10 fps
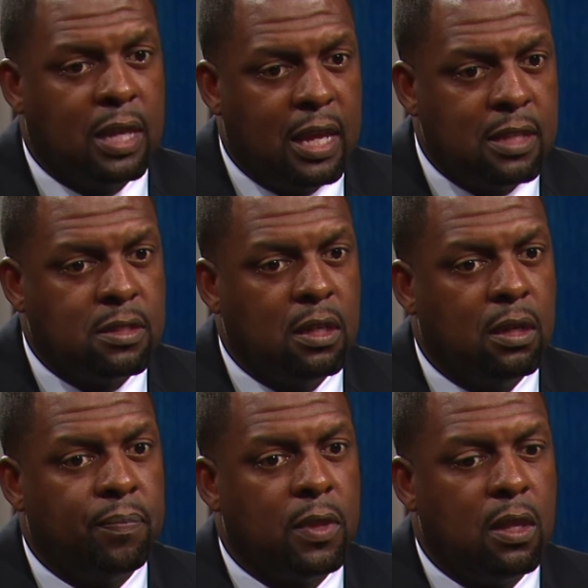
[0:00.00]

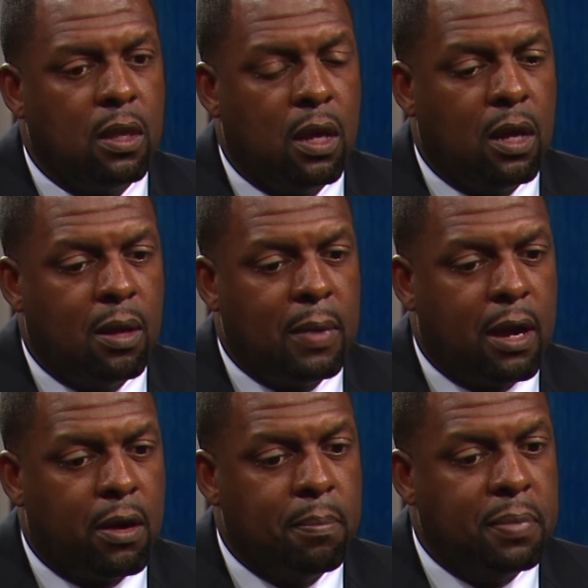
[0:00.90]
enhancing um,
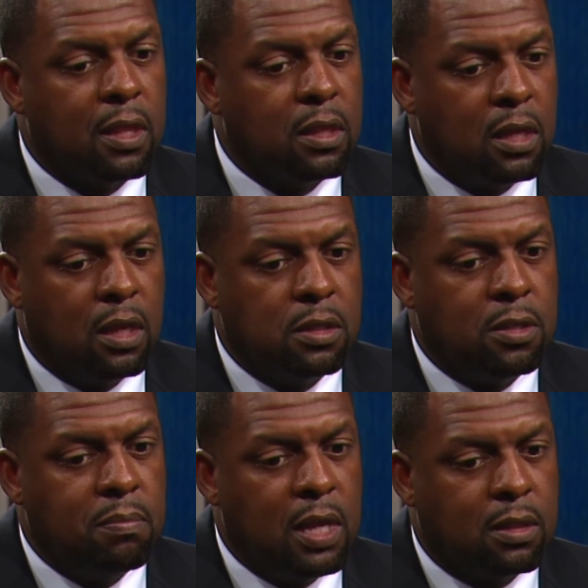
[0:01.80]
our ability
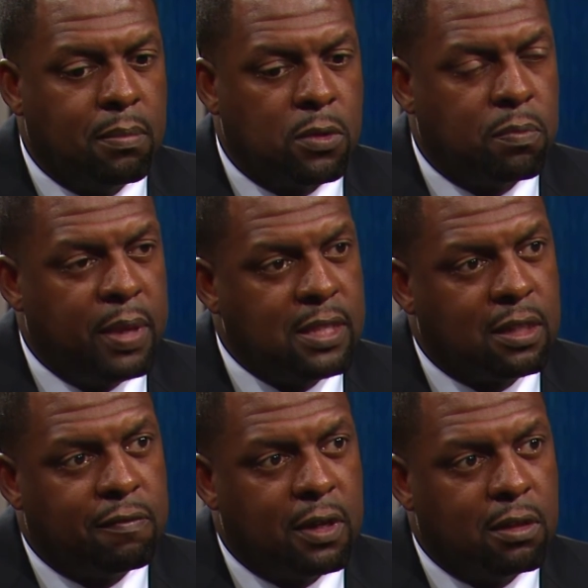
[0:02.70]
to meet the most
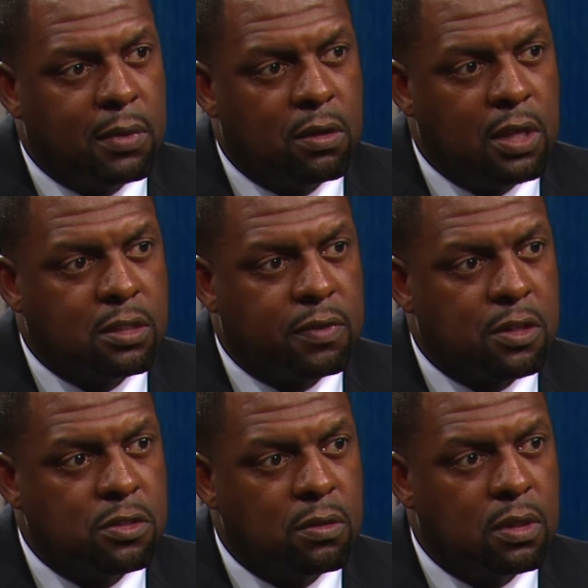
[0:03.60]
basic and fundamental needs of
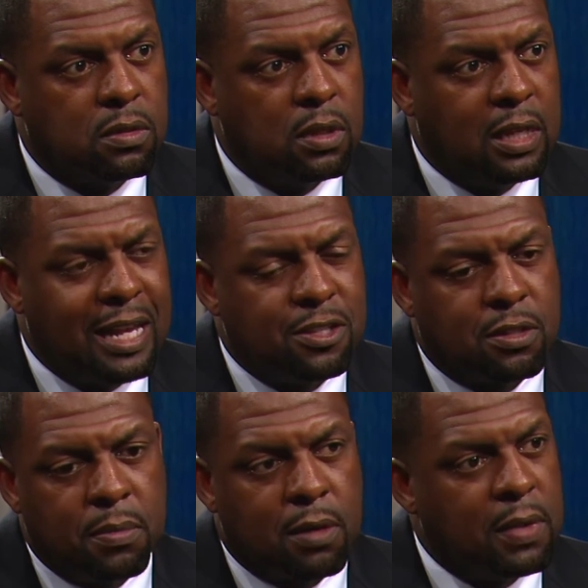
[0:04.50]
our students. And that's
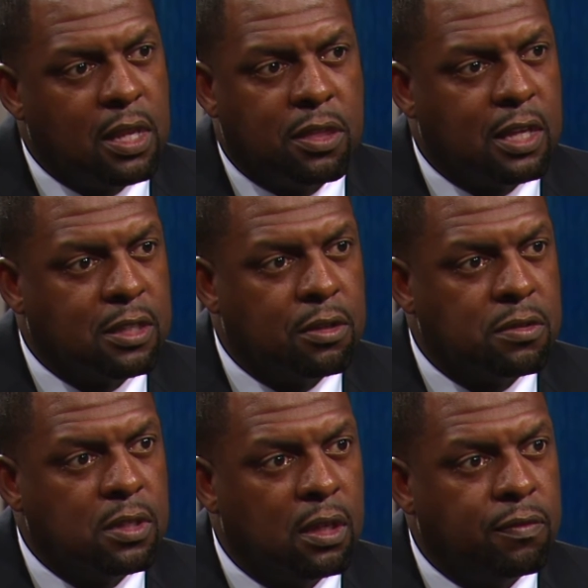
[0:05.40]
just among many things that you'll
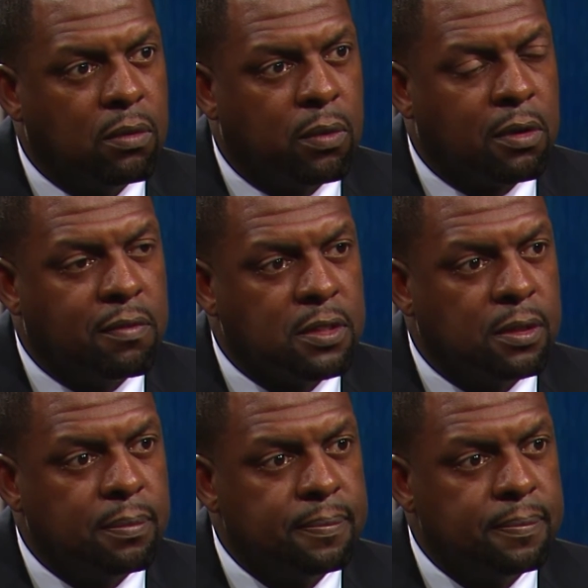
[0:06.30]
see if you were to visit.